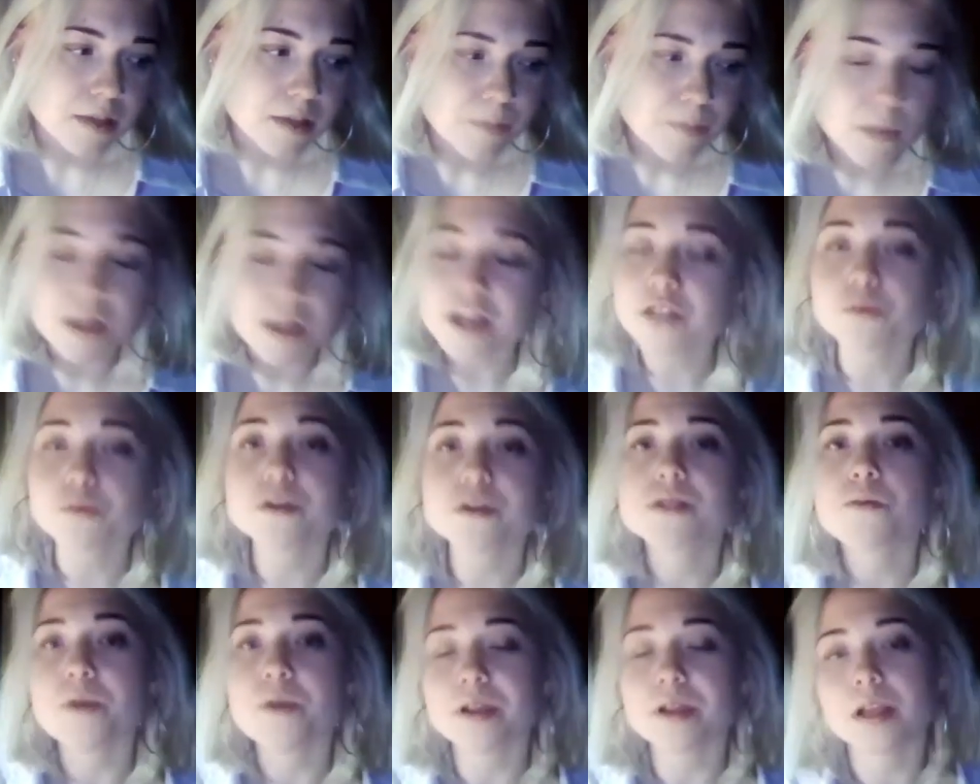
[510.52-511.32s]
it
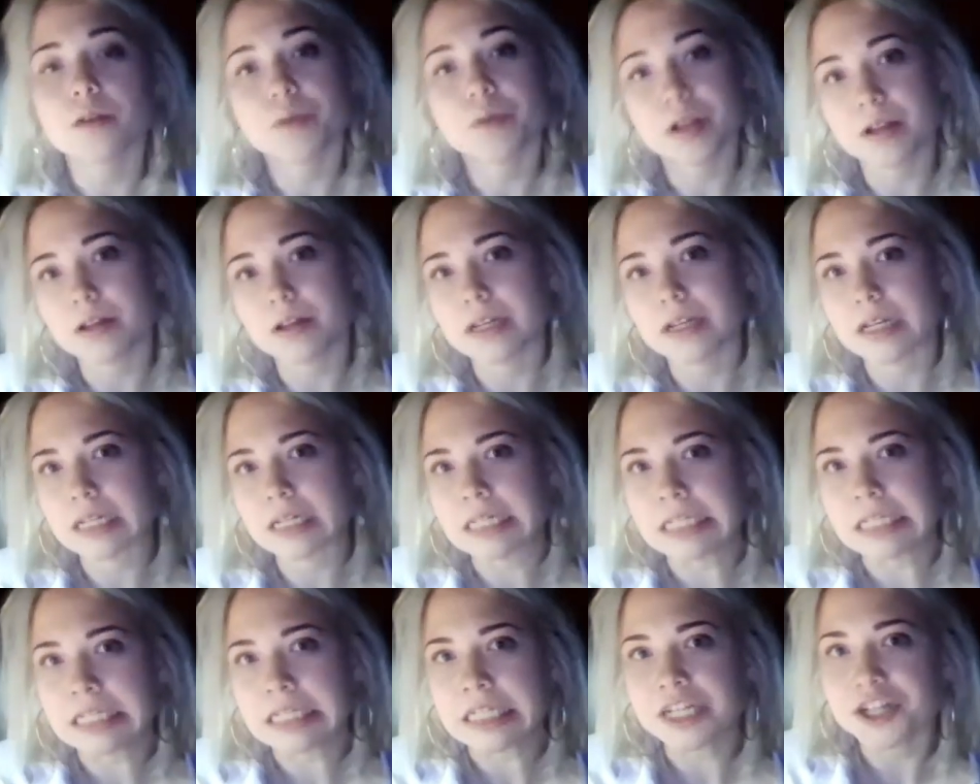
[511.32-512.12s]
was really, really
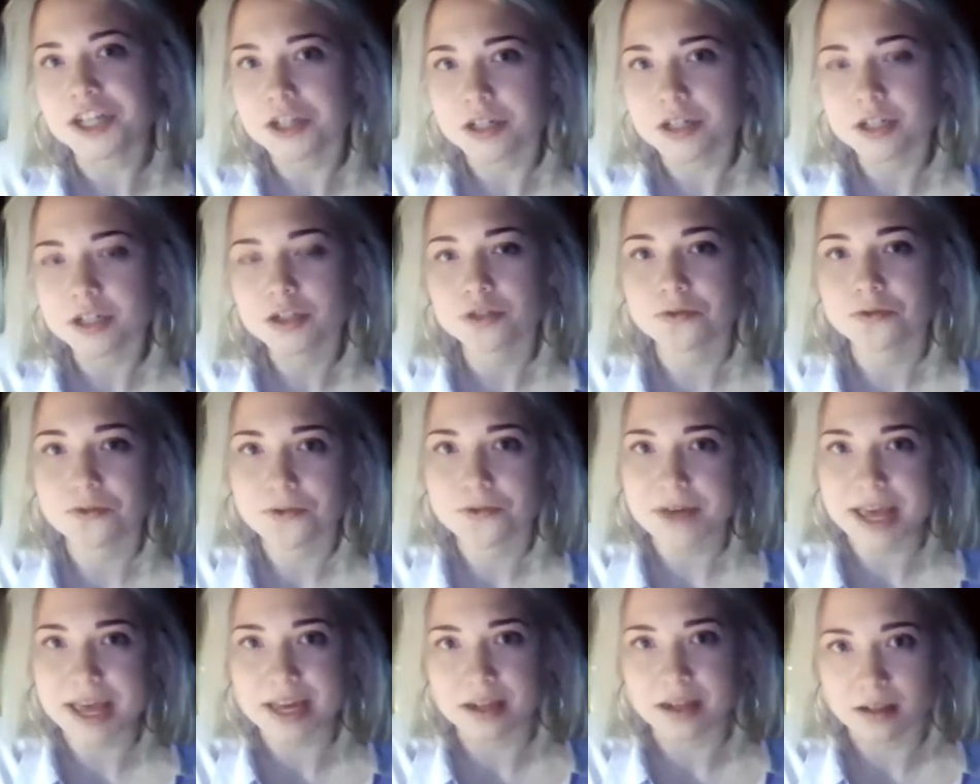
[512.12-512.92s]
near to
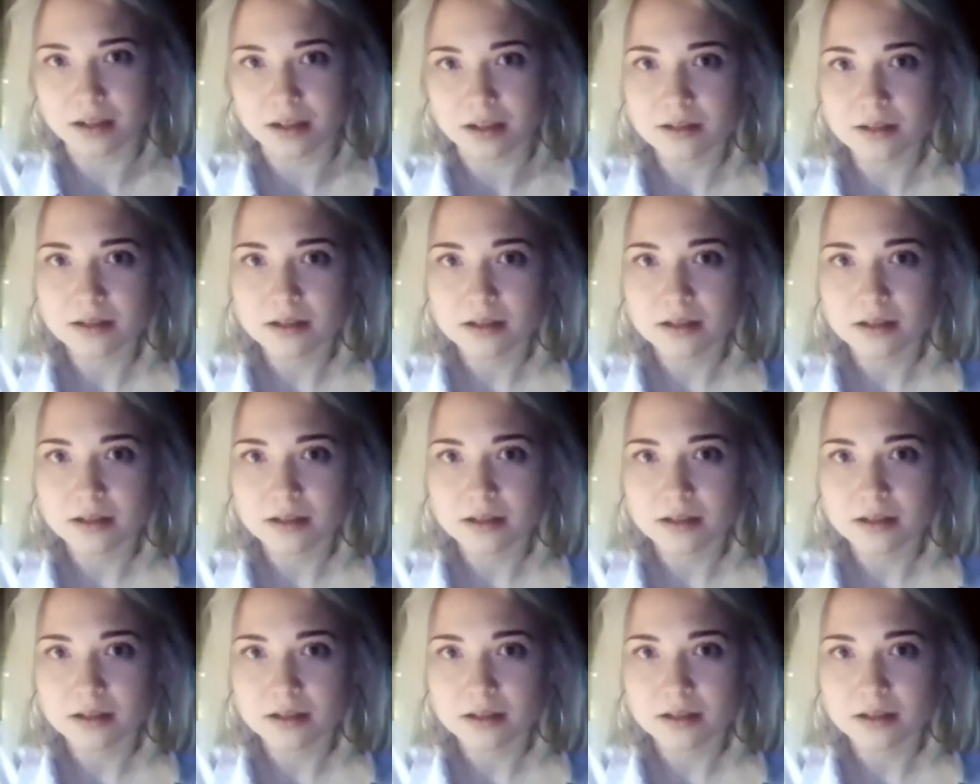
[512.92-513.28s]
fail,